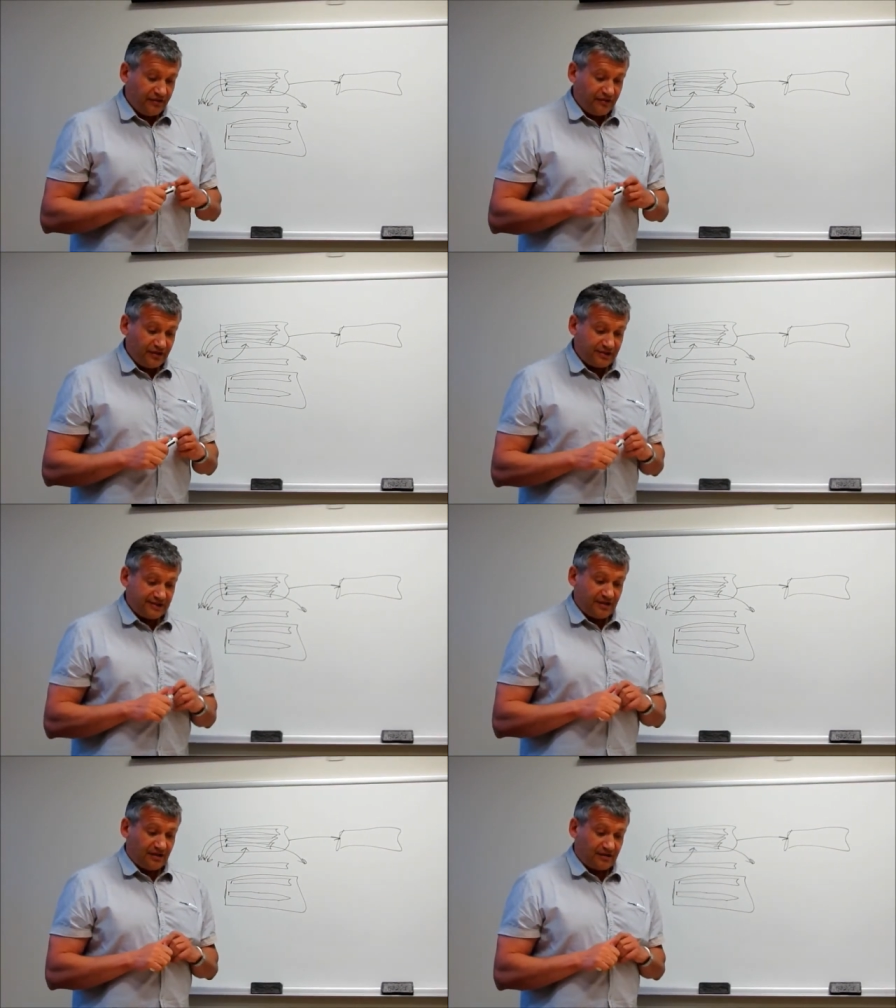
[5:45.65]

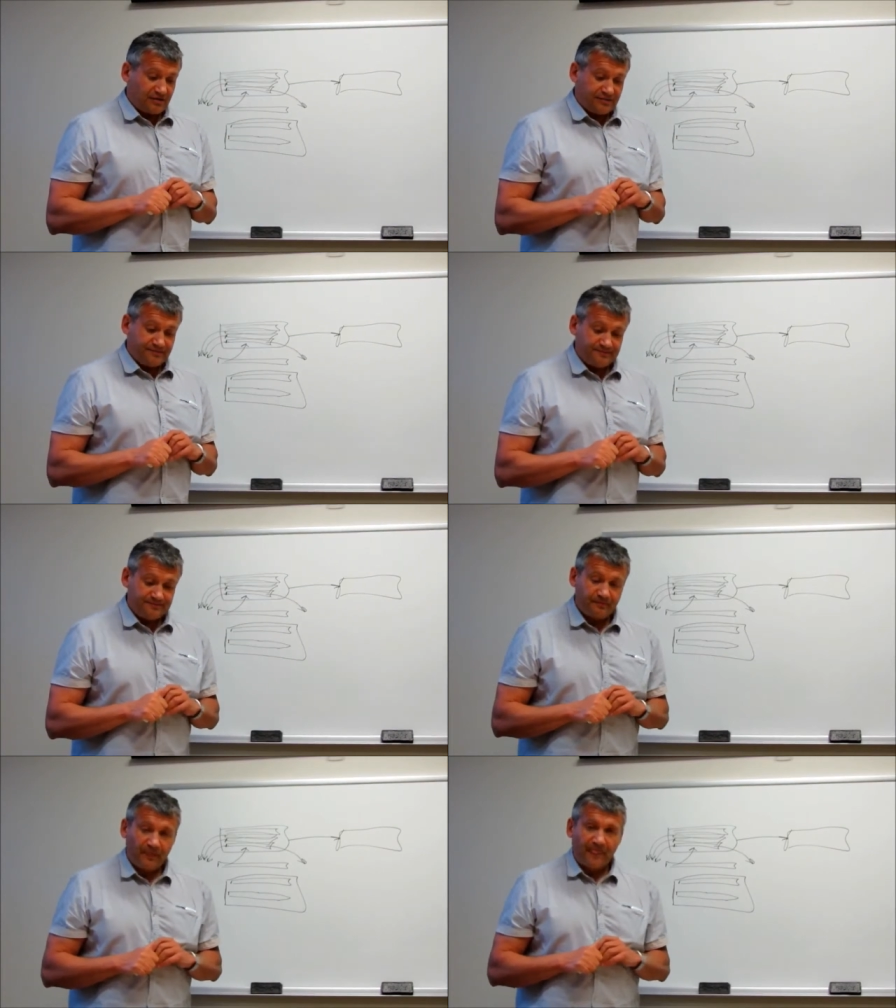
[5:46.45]
These are
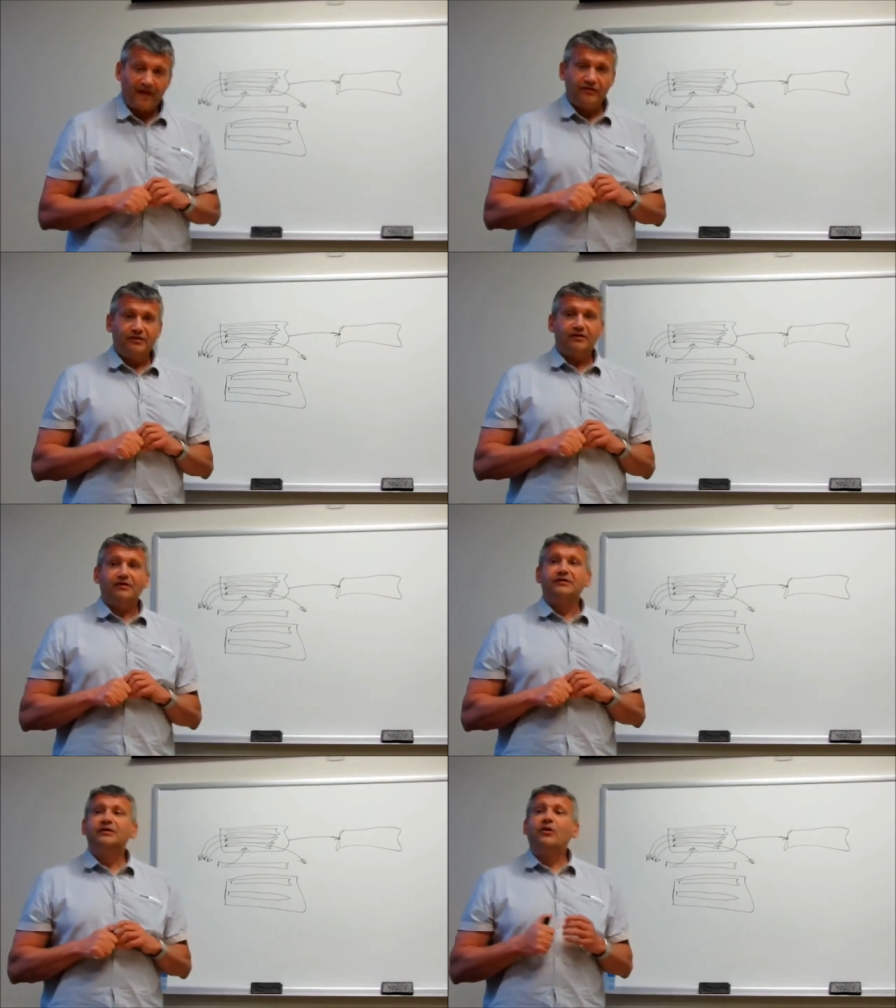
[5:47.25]

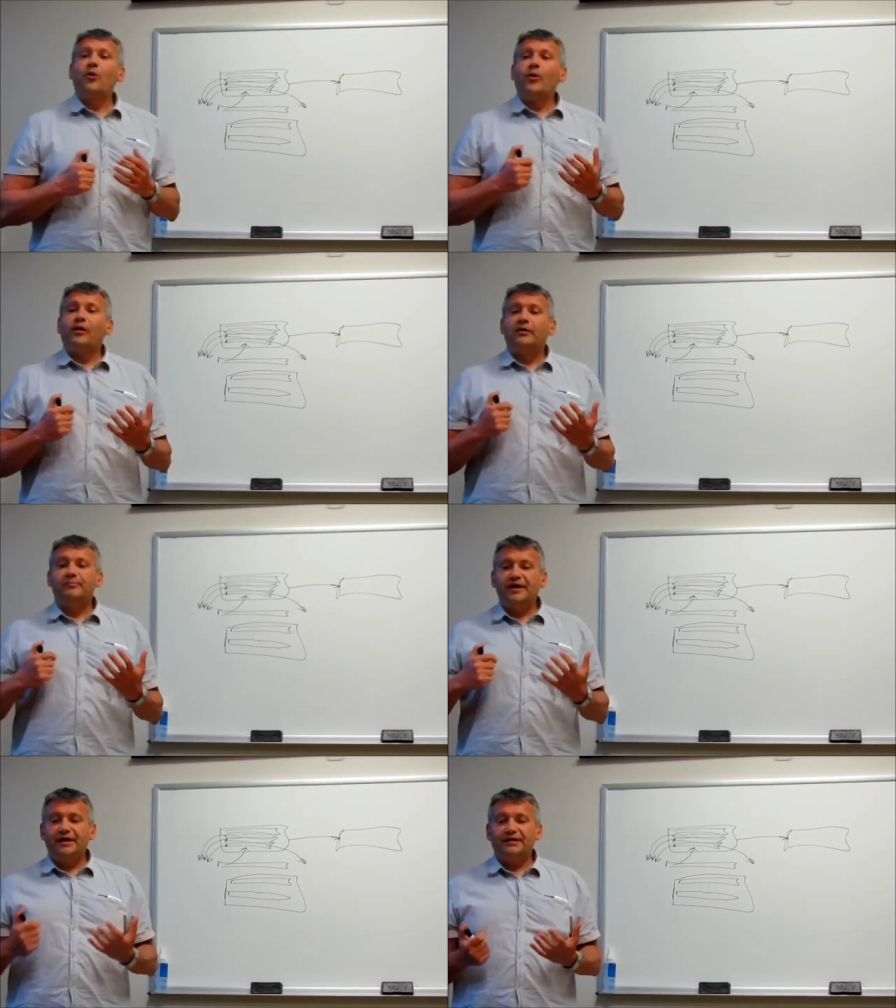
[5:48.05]
the
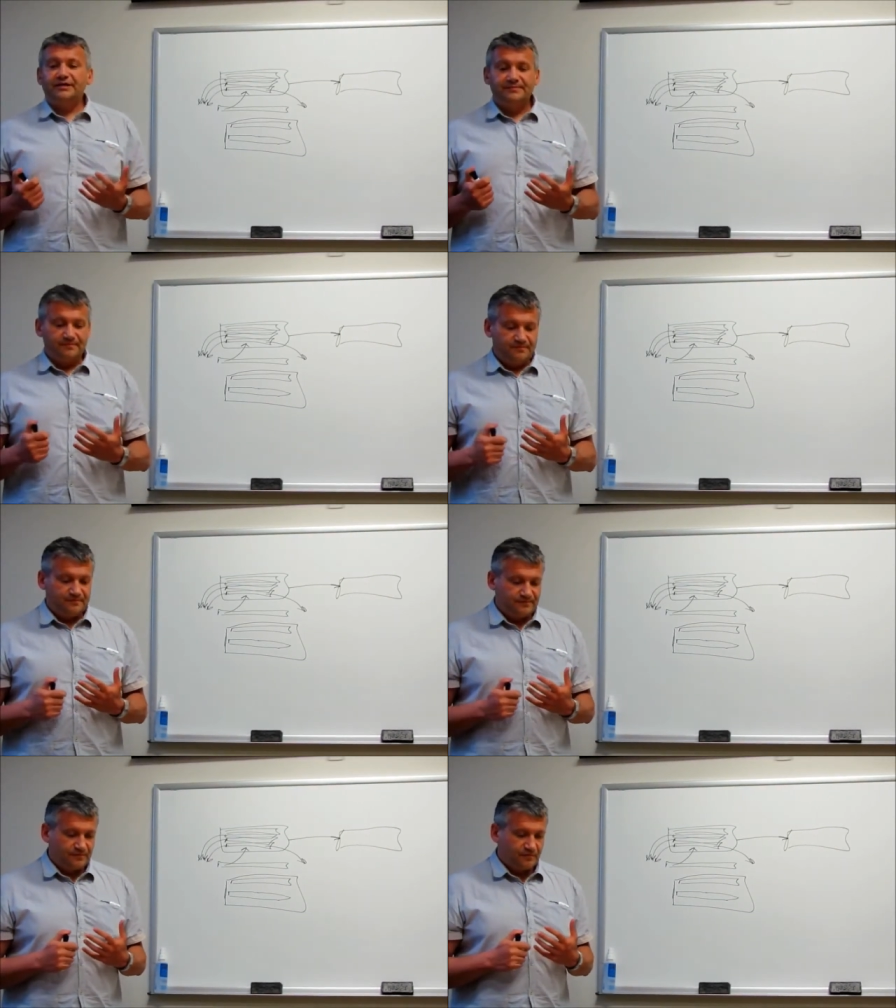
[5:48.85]
main
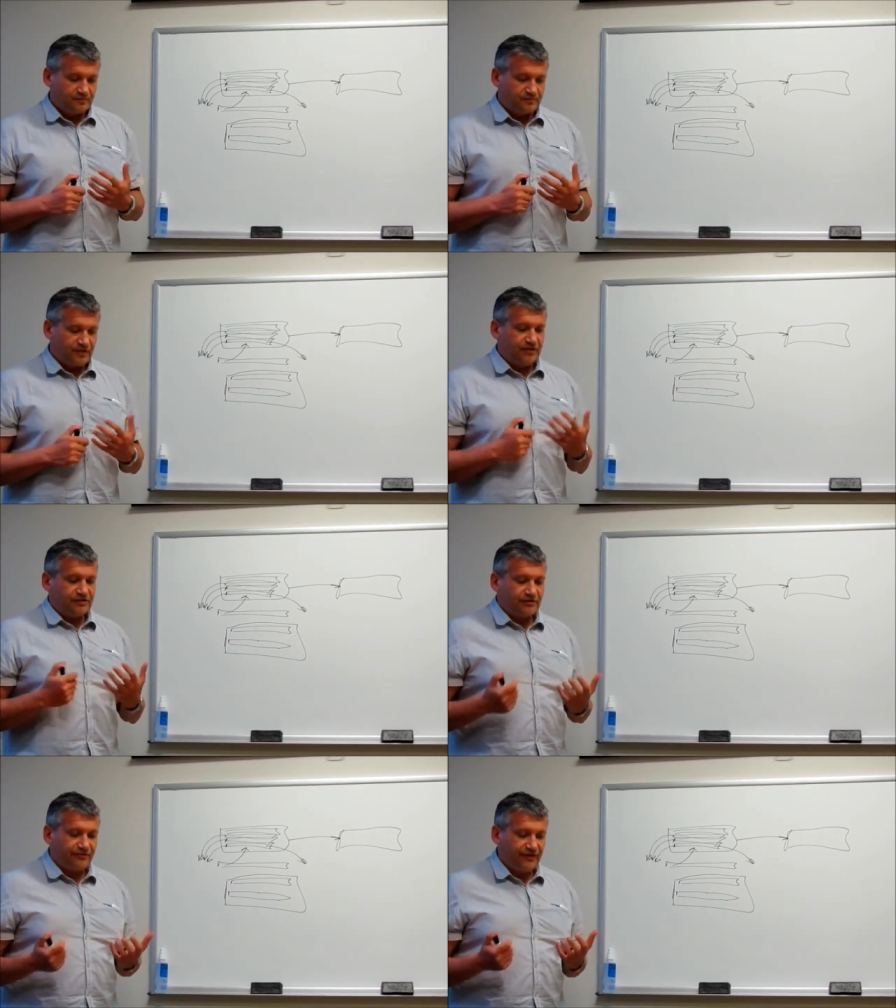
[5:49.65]

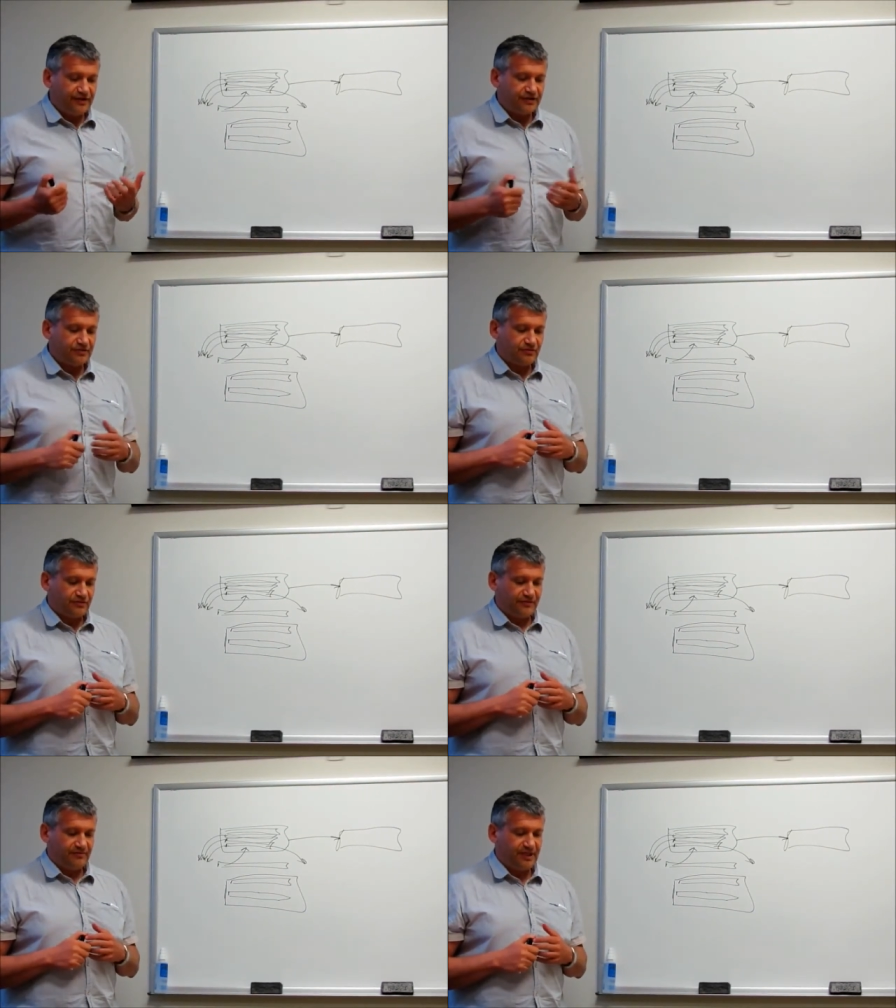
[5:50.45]
interface
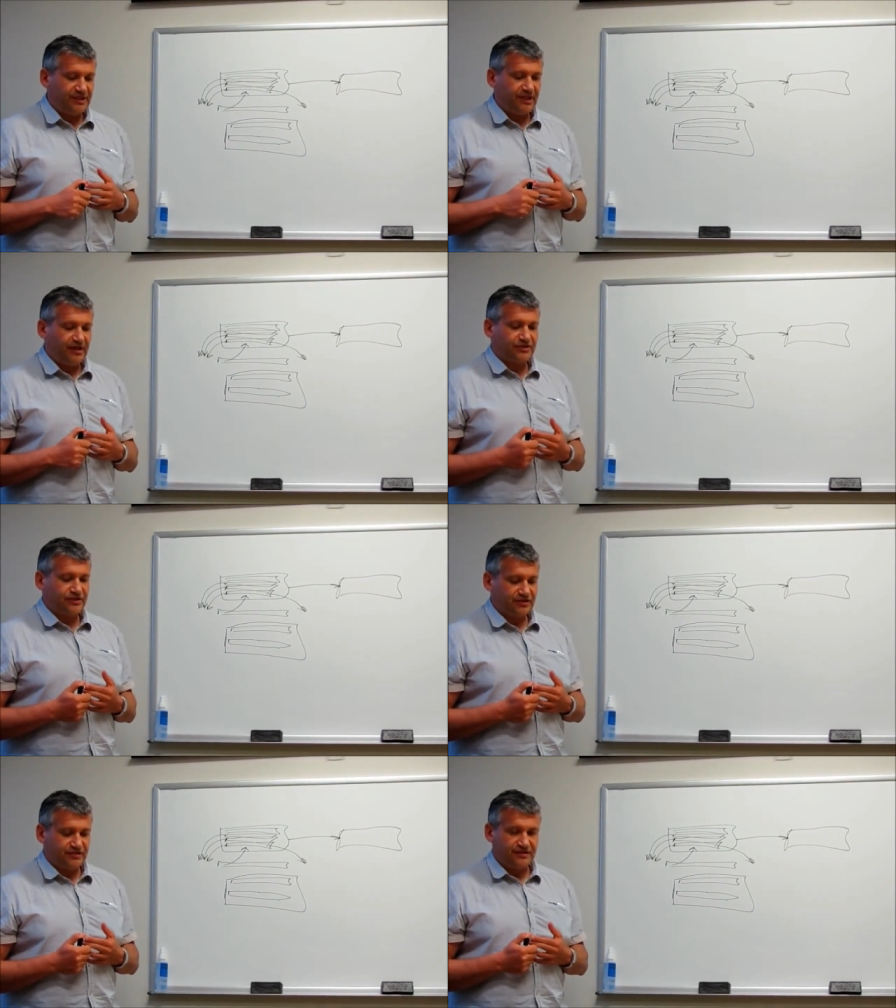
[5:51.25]
or the main
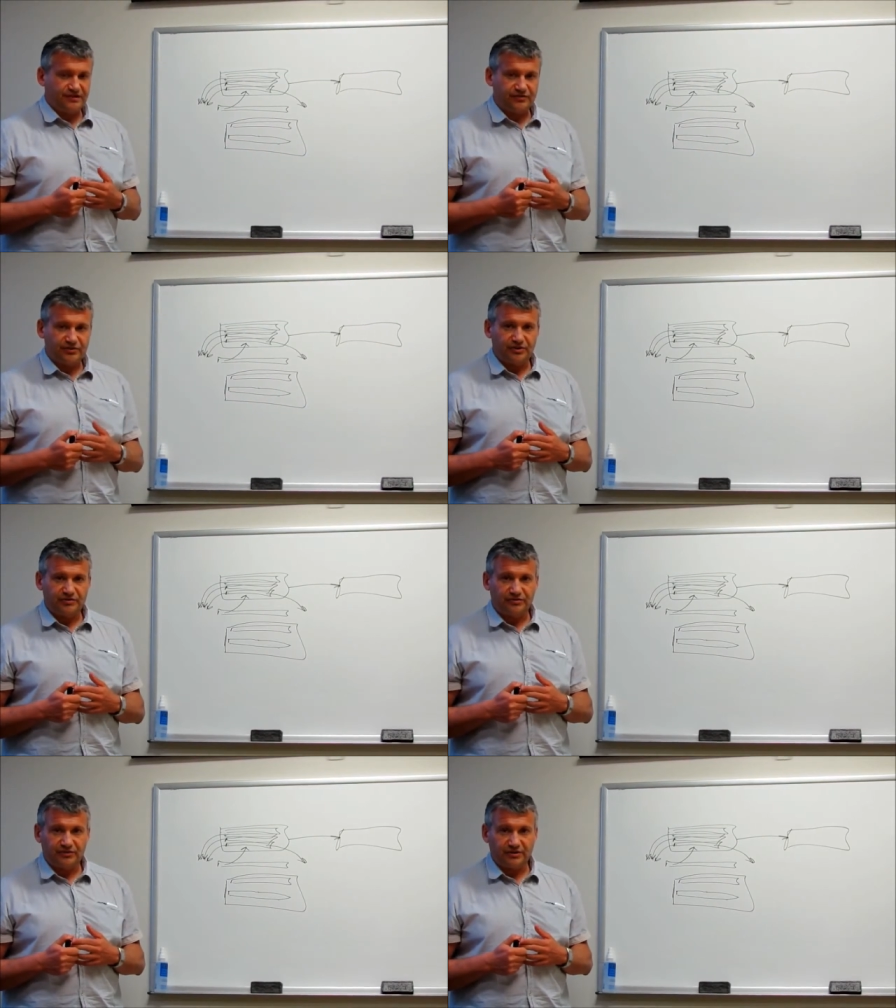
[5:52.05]
actions that you can
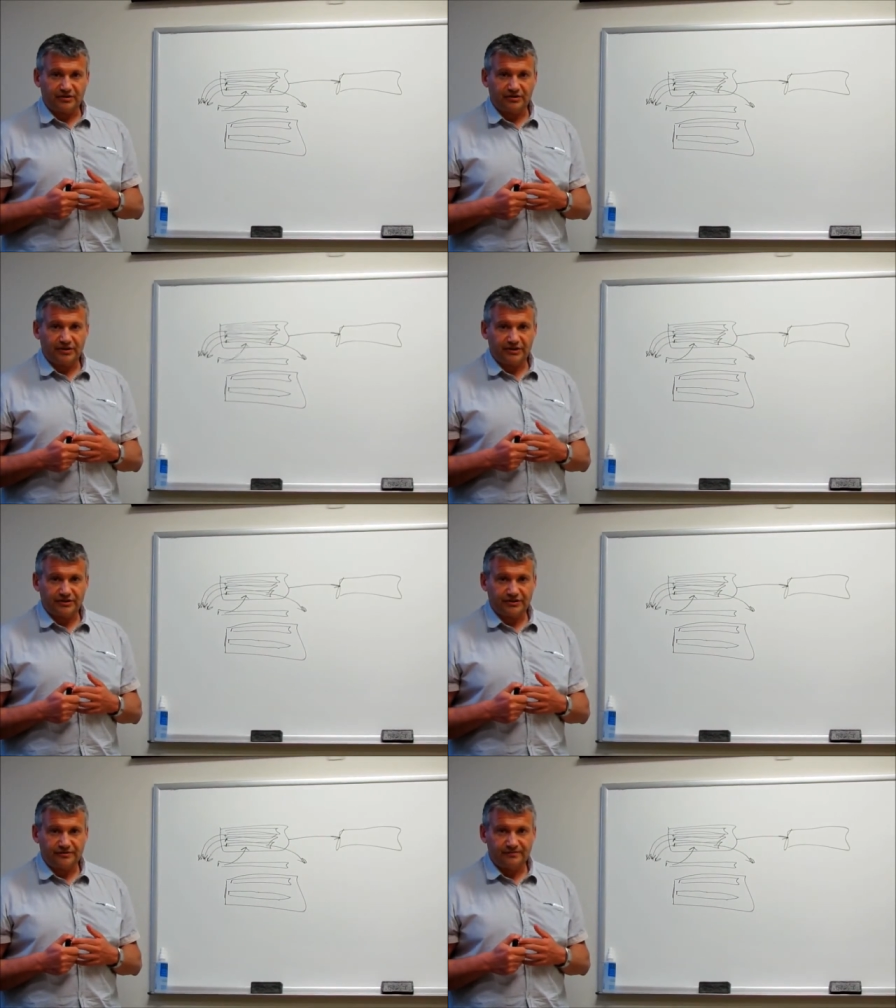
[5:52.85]
do in the collection.